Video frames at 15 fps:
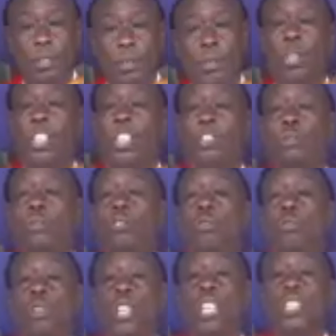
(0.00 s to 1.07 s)
What is good
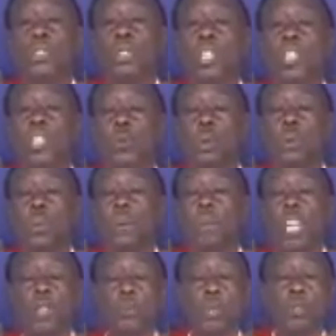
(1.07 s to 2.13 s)
for nation newspaper
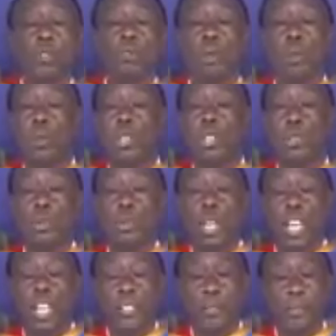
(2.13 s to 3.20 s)
must be good for Moses
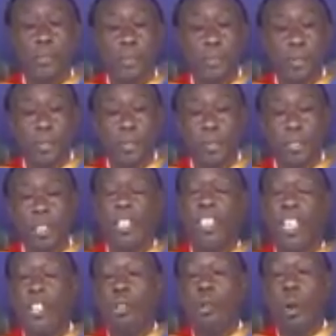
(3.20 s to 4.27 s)
Kuria. This is
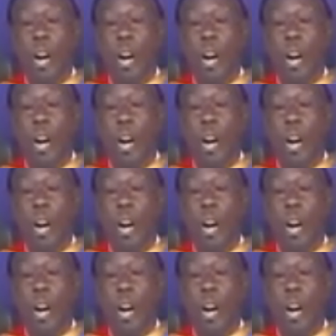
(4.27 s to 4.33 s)
a new